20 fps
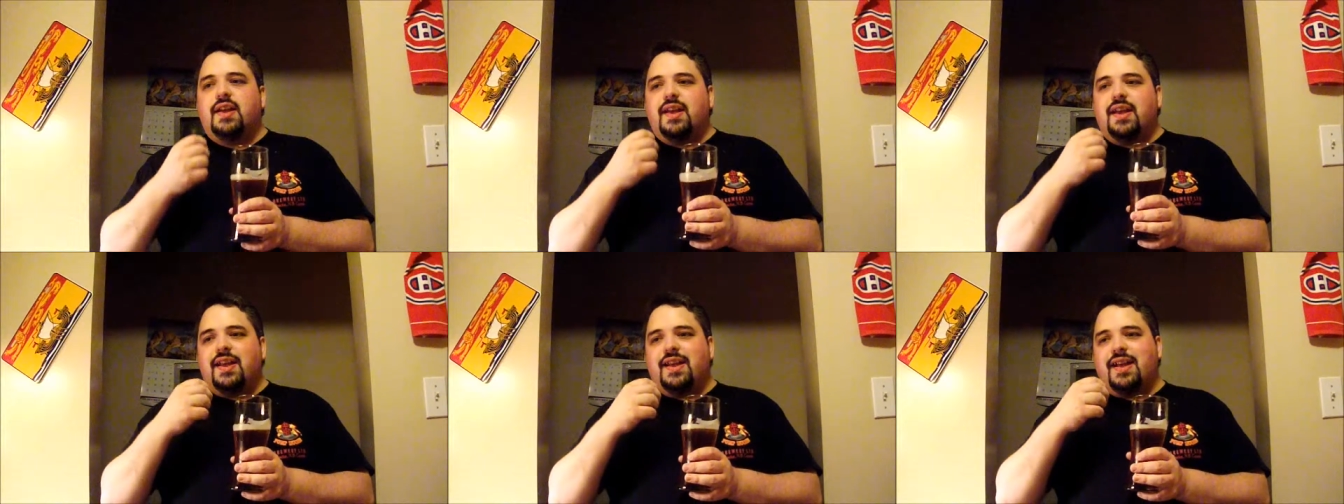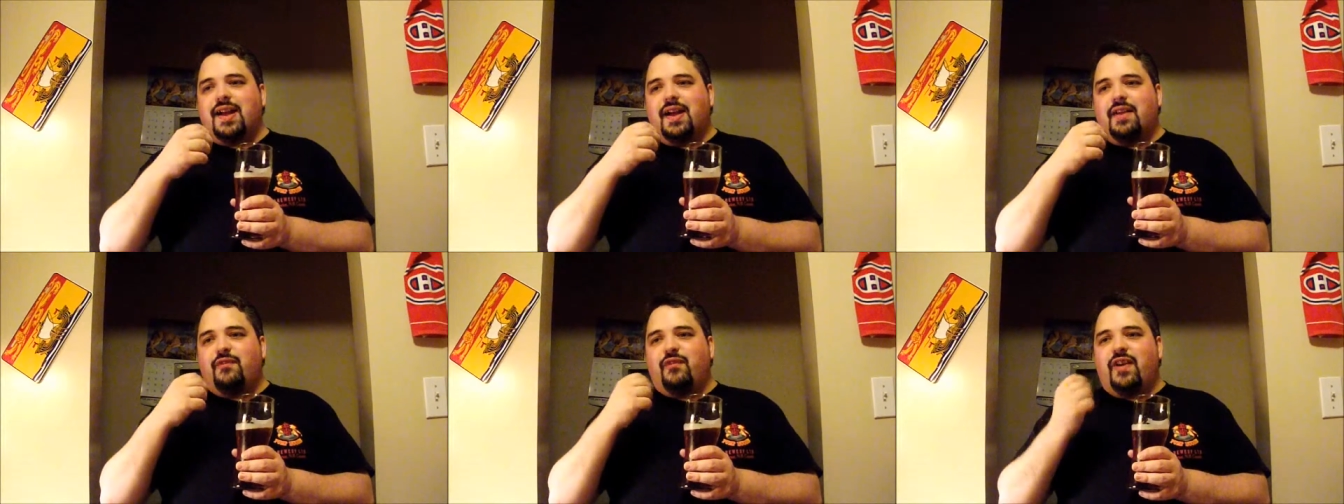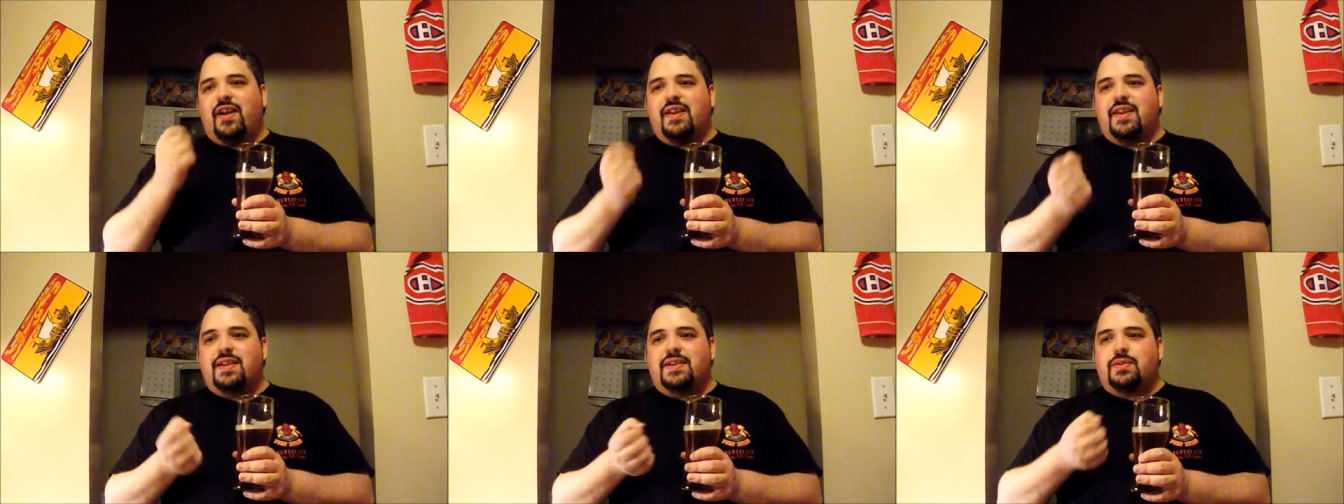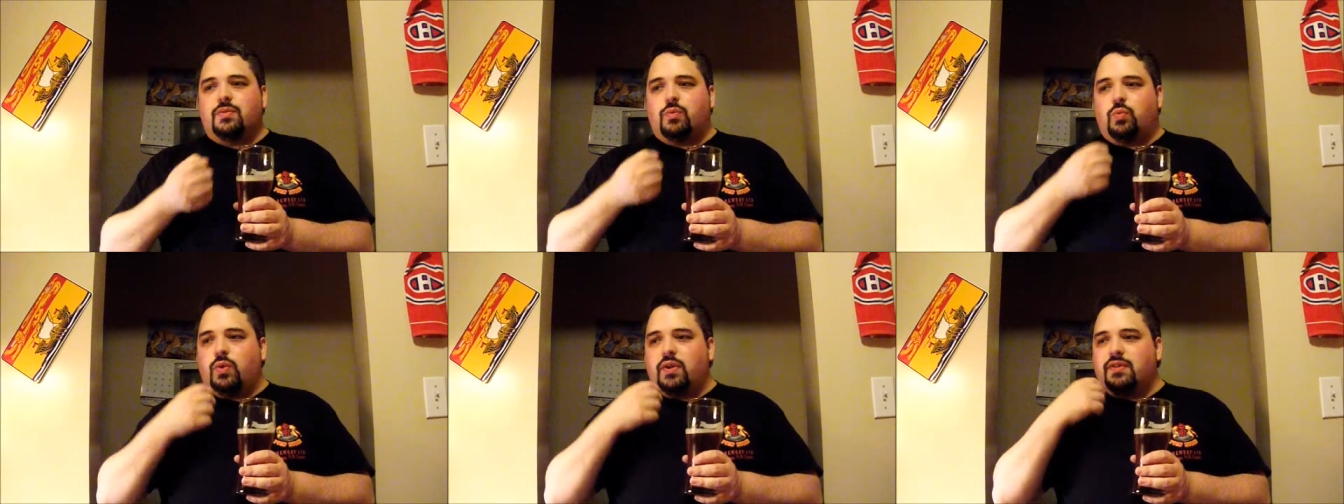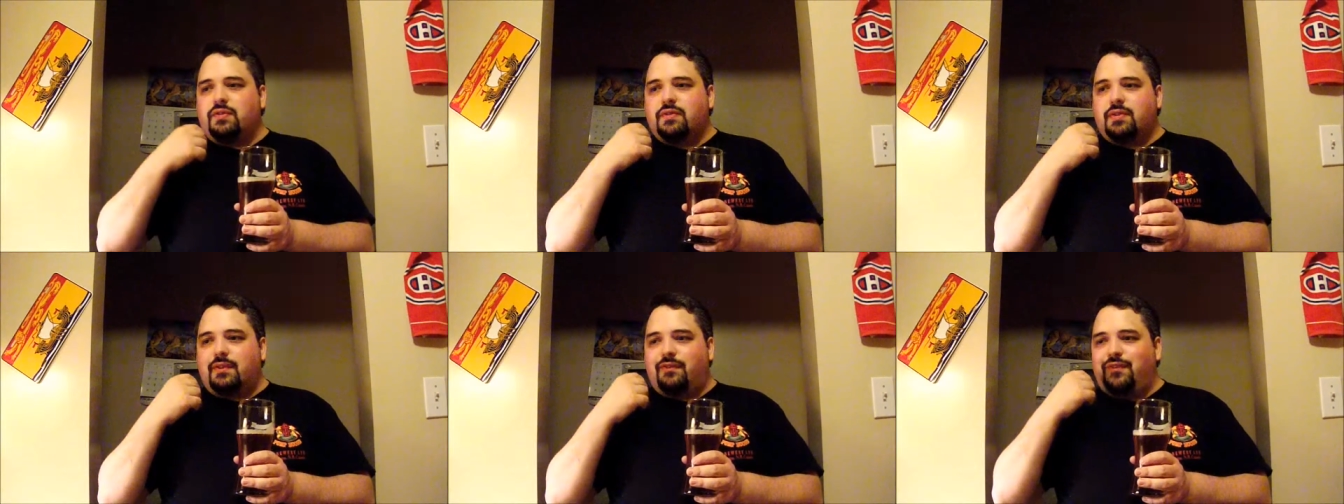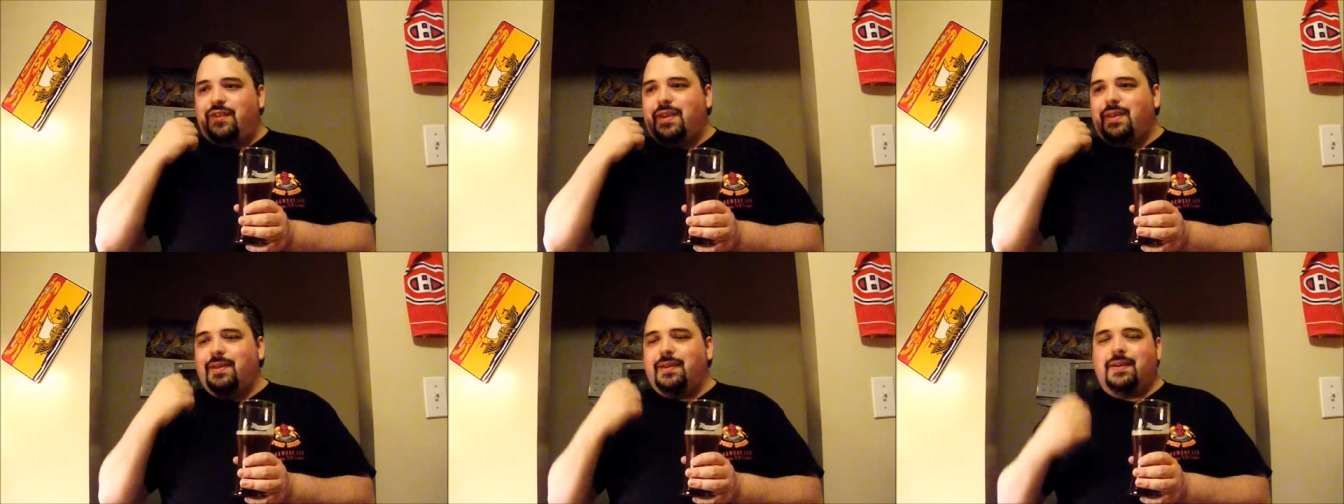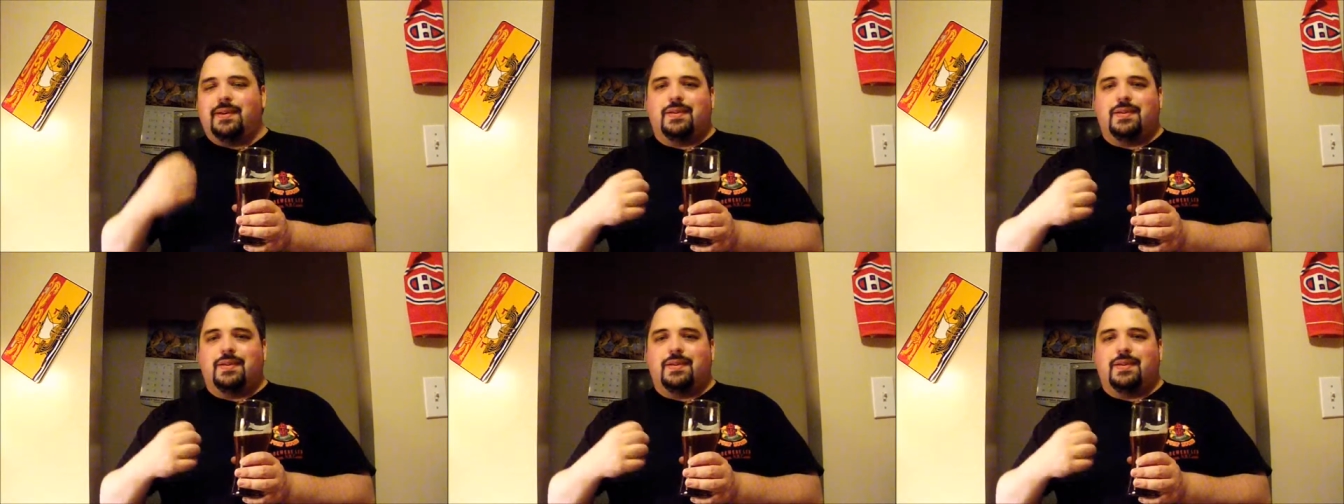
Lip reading: I find that what the failure